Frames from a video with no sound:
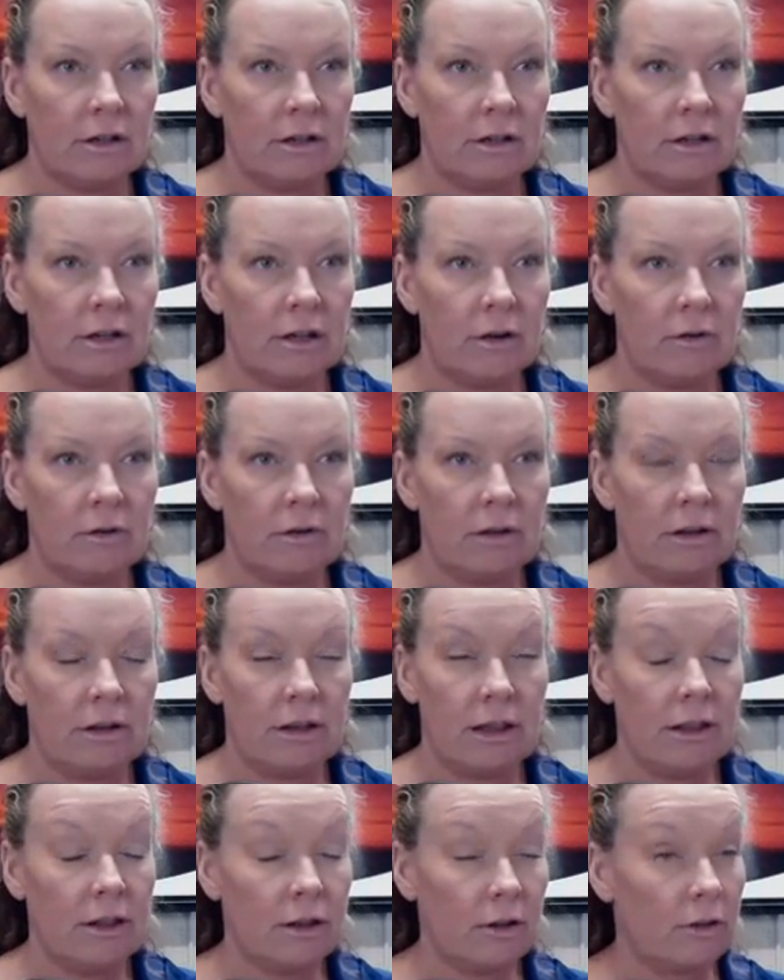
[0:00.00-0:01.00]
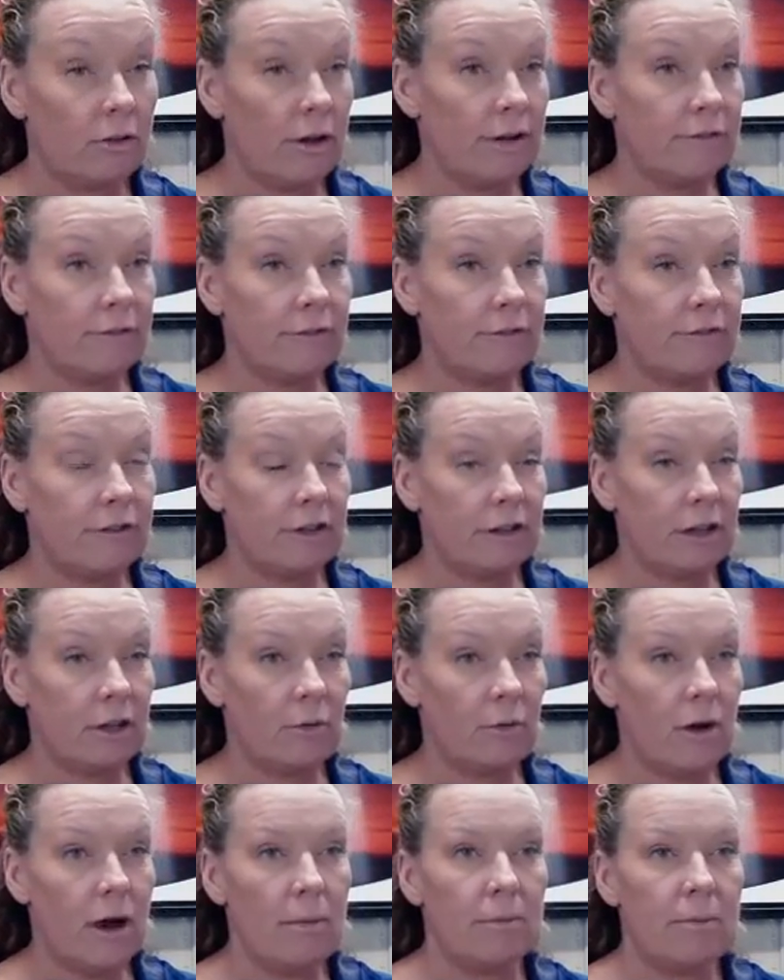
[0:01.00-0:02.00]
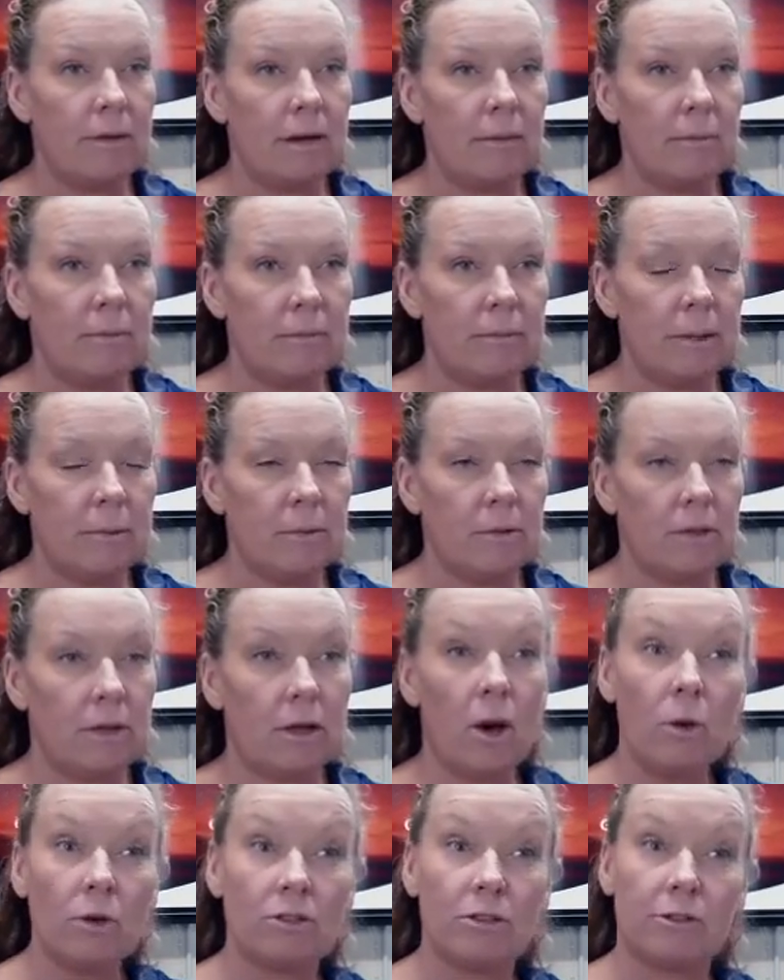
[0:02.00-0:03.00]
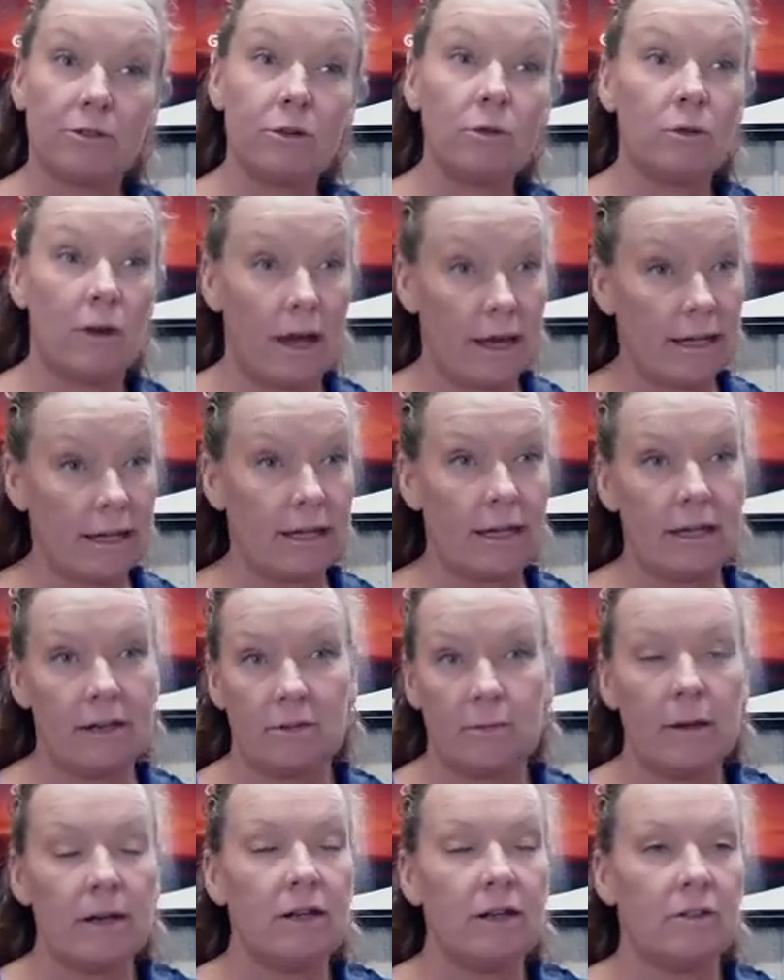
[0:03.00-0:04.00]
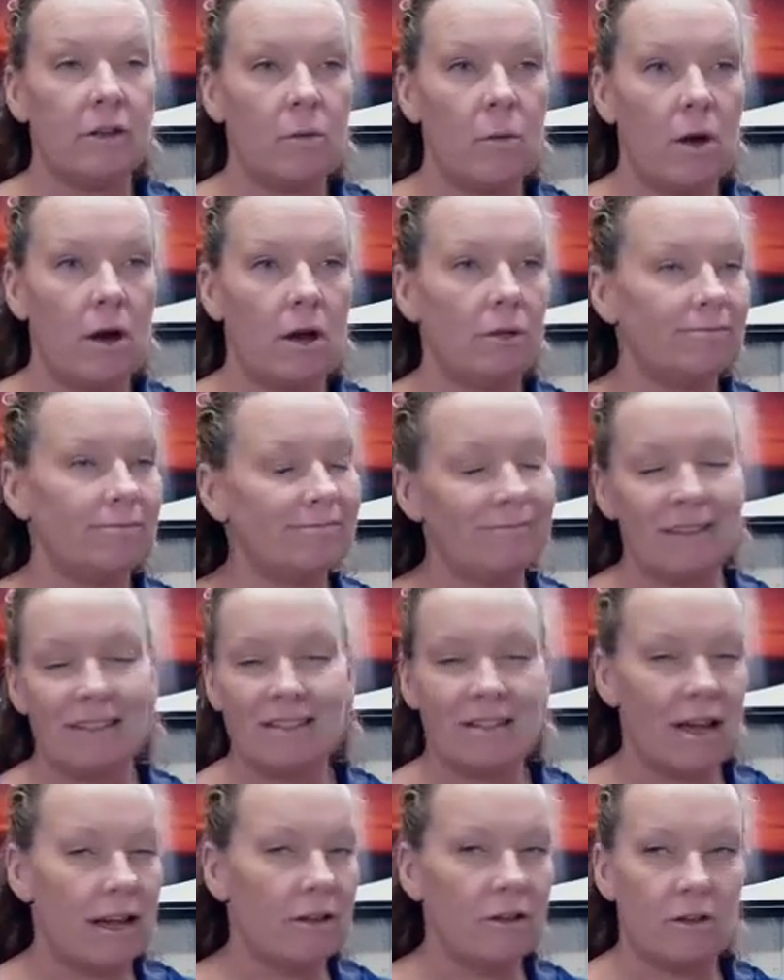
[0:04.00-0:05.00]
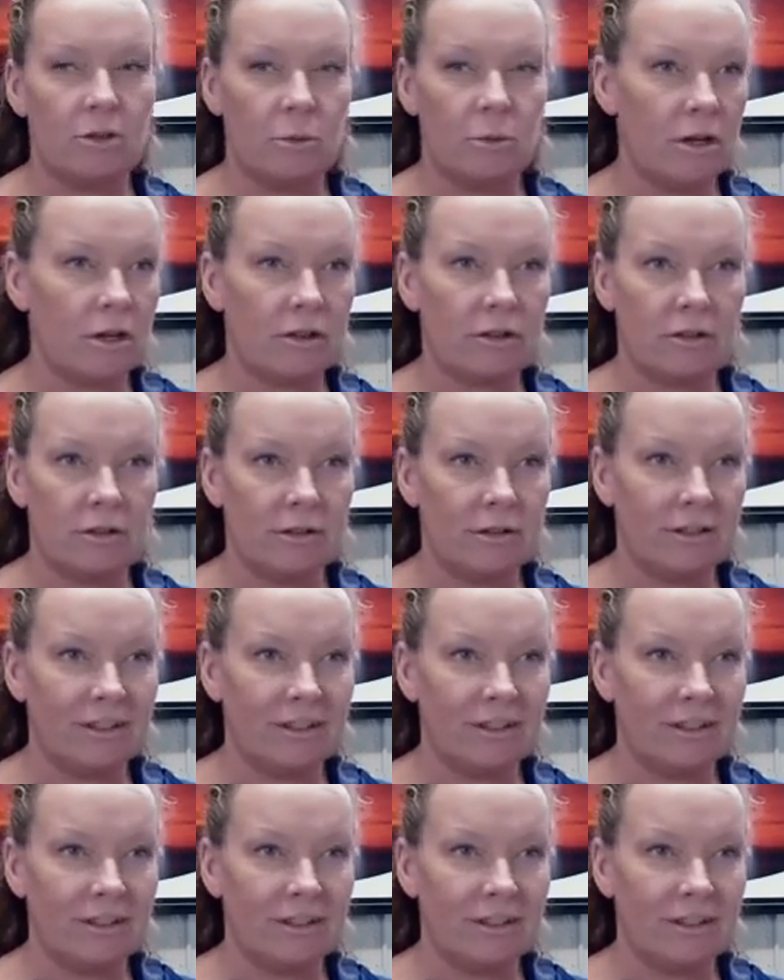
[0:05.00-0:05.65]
You know, and they're great for filling you up, but people think, oh, it's a fruit, I can eat as many as I want. That's not how this works.